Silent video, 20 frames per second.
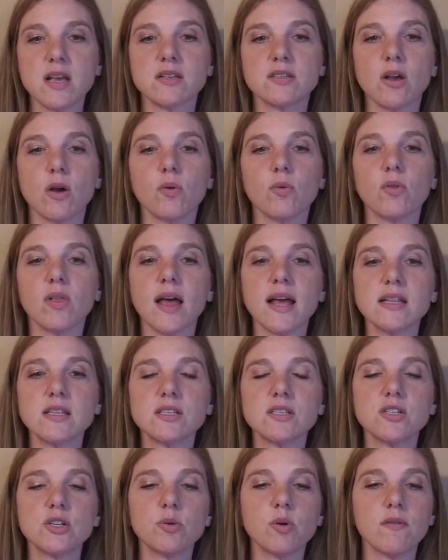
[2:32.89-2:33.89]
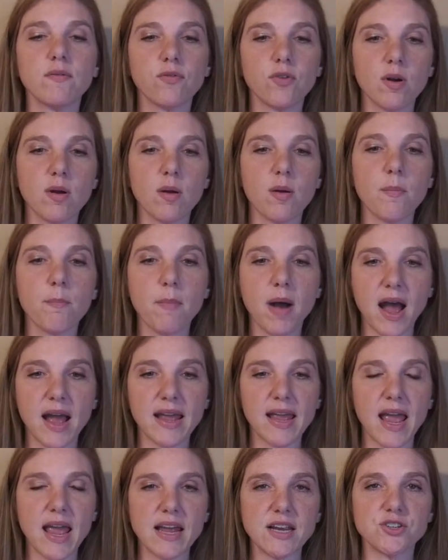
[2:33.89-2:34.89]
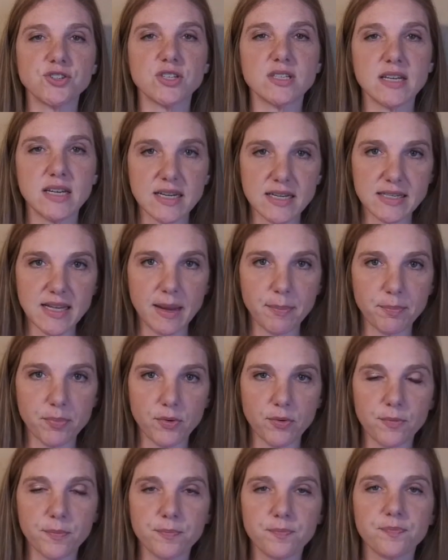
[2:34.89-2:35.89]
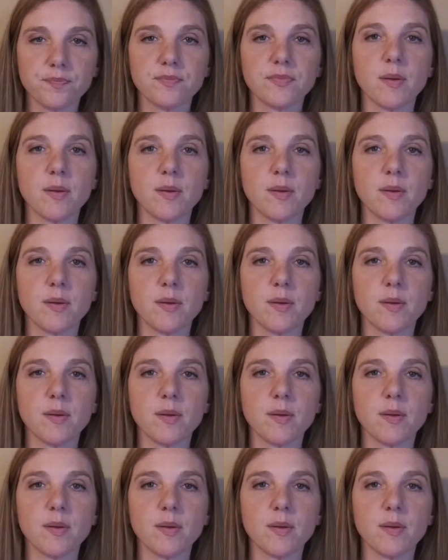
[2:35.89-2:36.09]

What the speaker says: So let's do it for my age as an example.